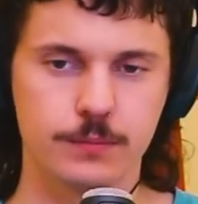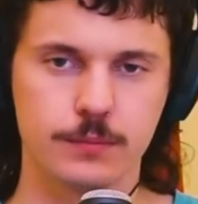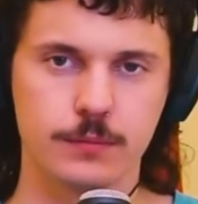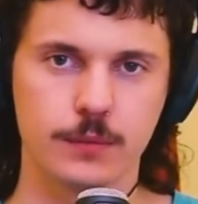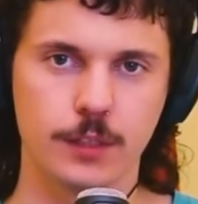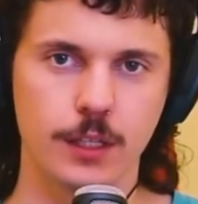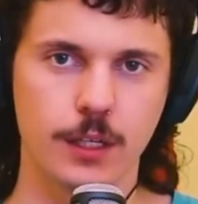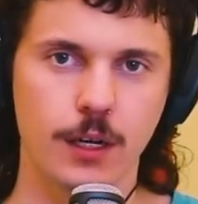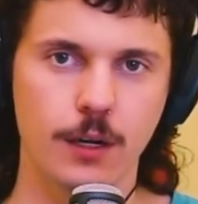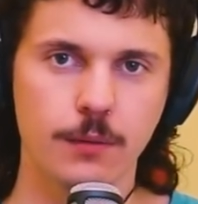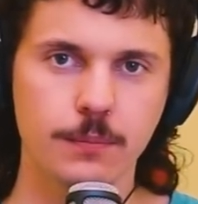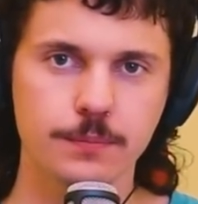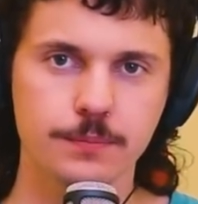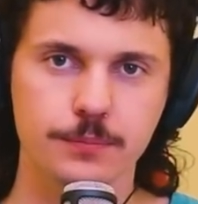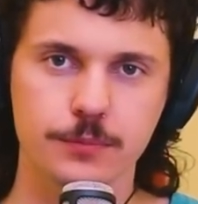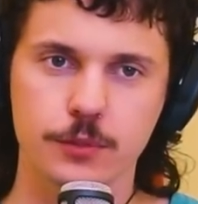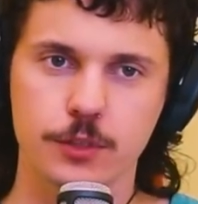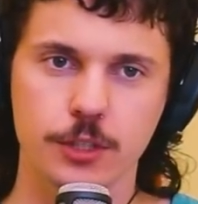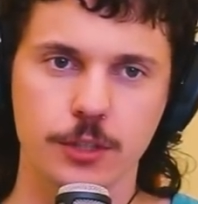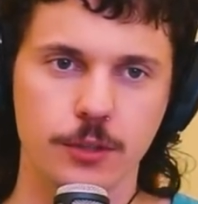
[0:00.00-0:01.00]
You know?
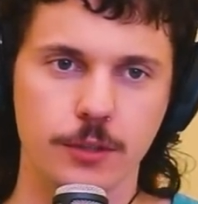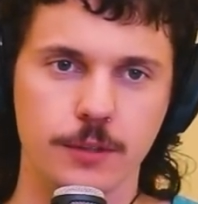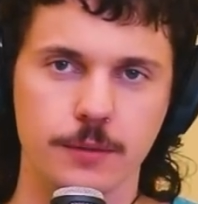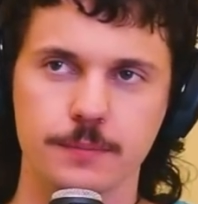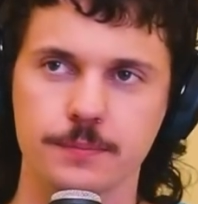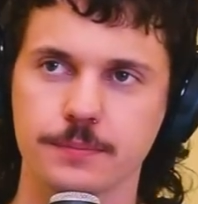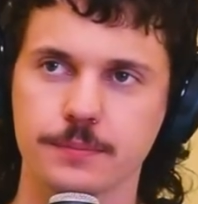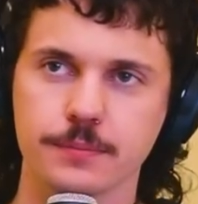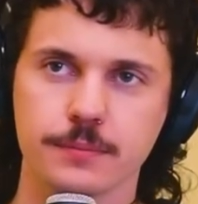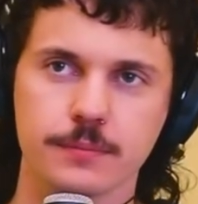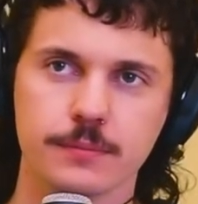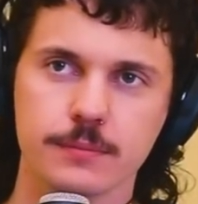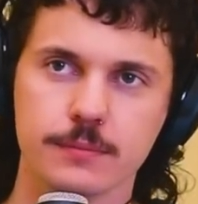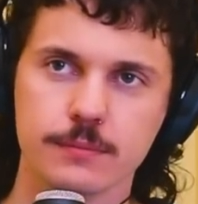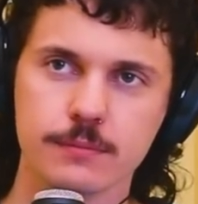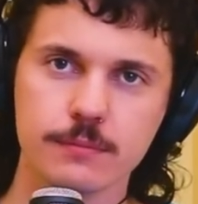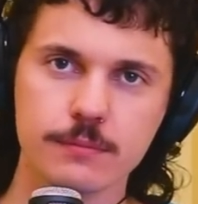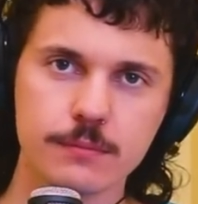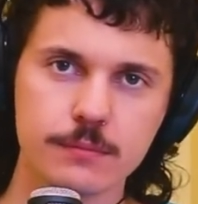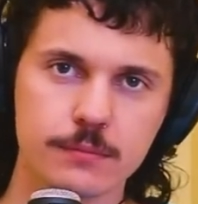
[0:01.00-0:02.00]
Dude.
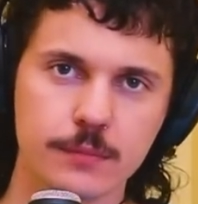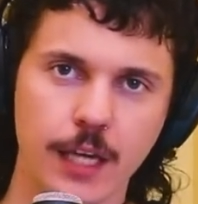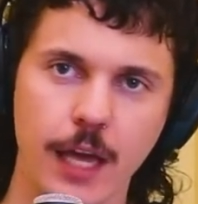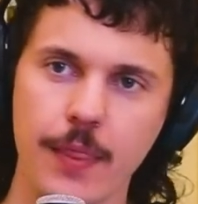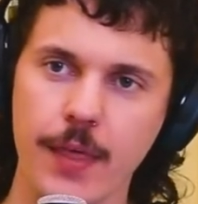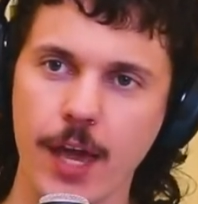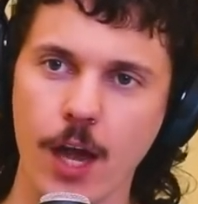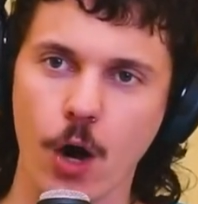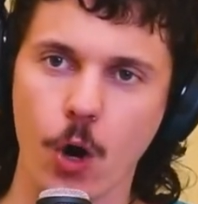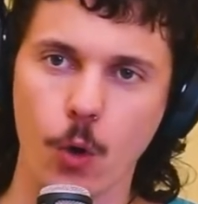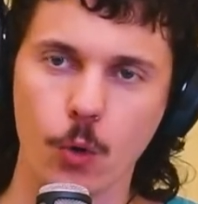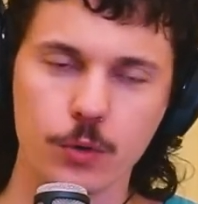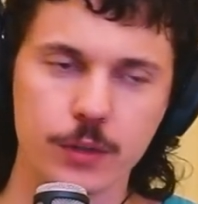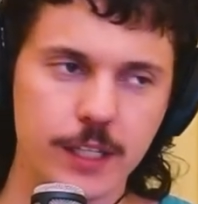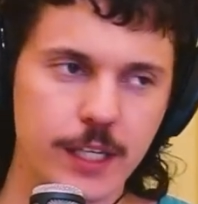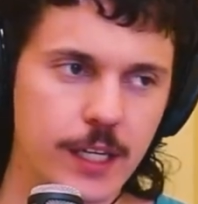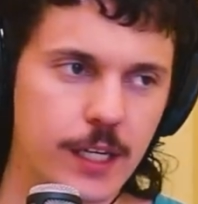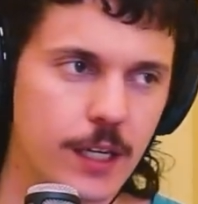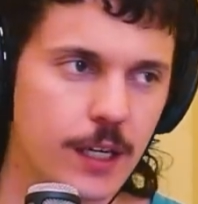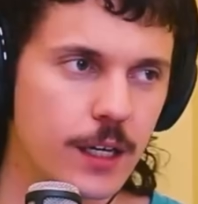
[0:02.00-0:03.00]
And they
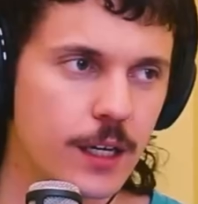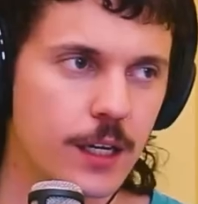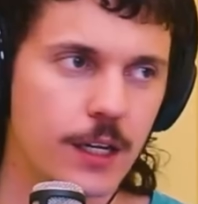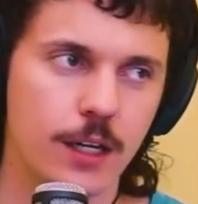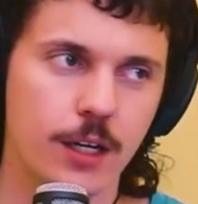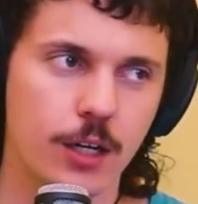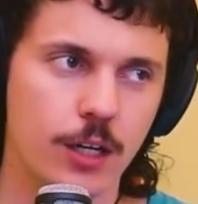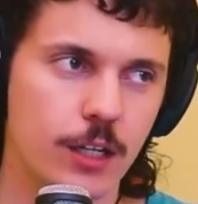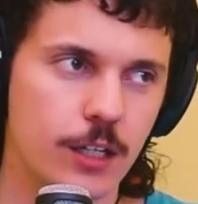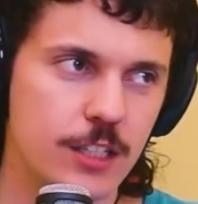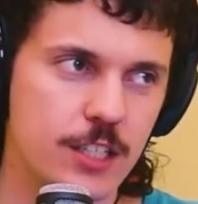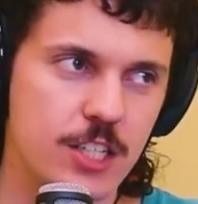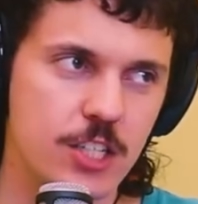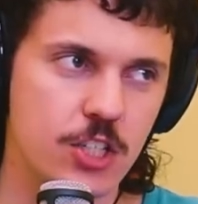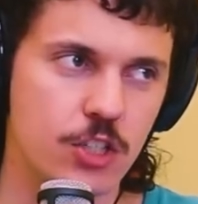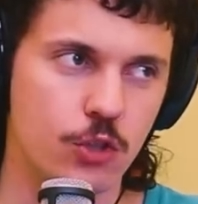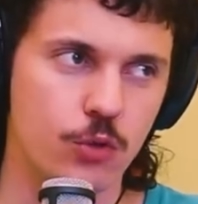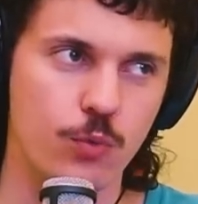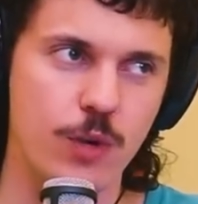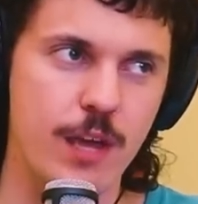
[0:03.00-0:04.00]
only
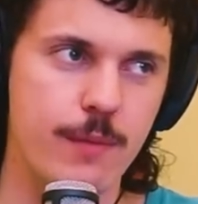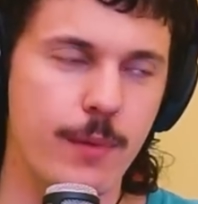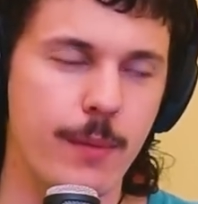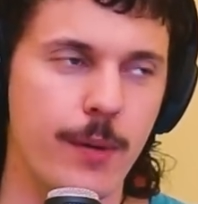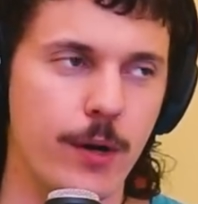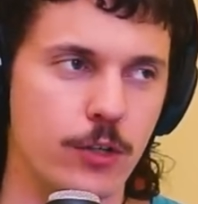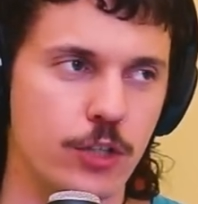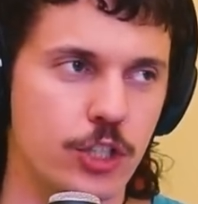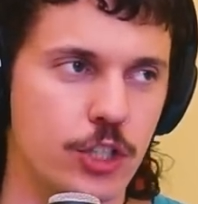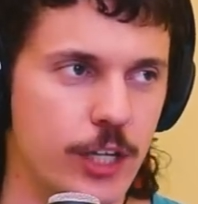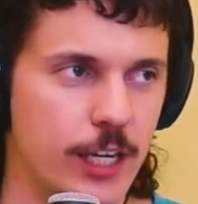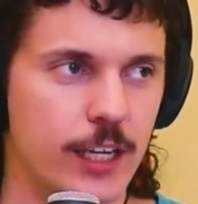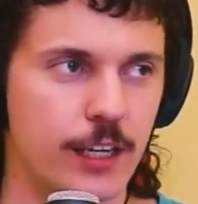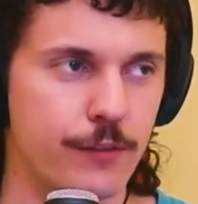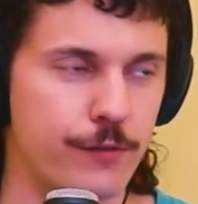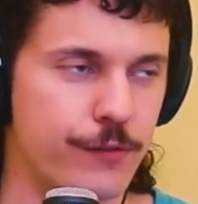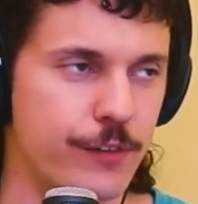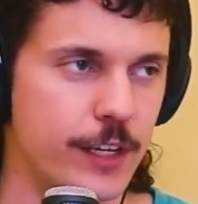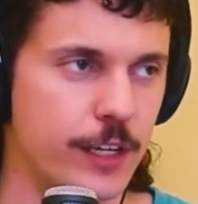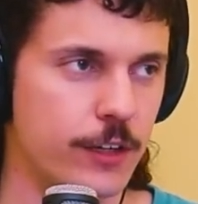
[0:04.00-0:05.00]
scream about
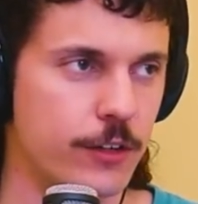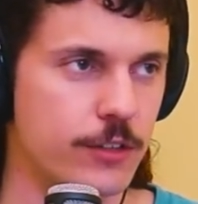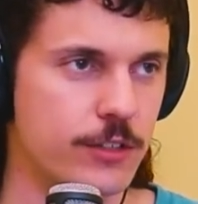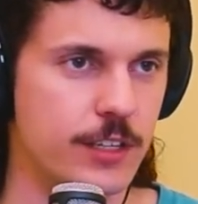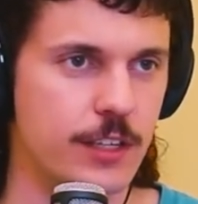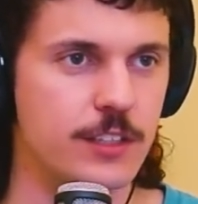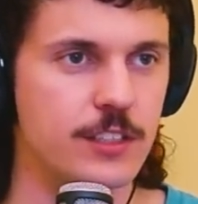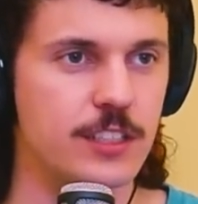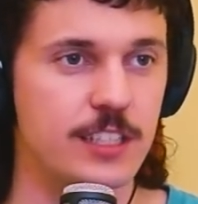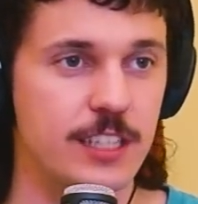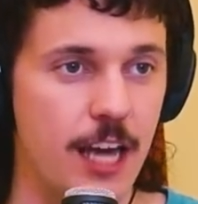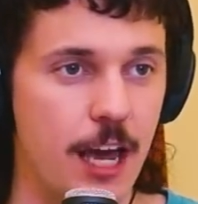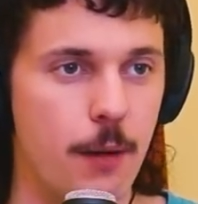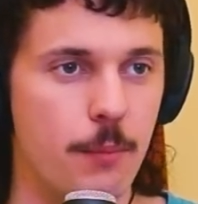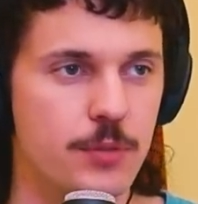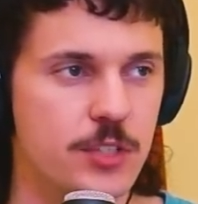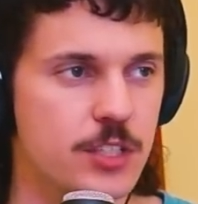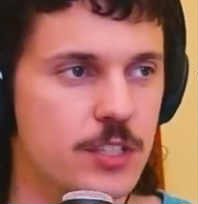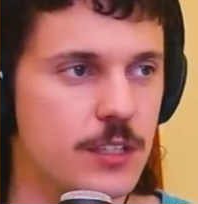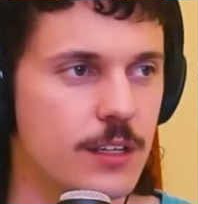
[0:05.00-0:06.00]
chicken fingers and
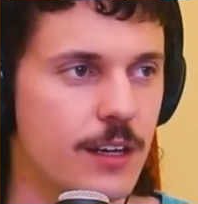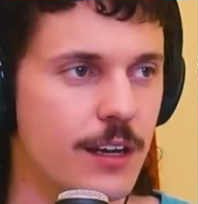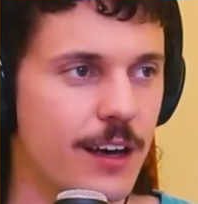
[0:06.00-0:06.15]
dips.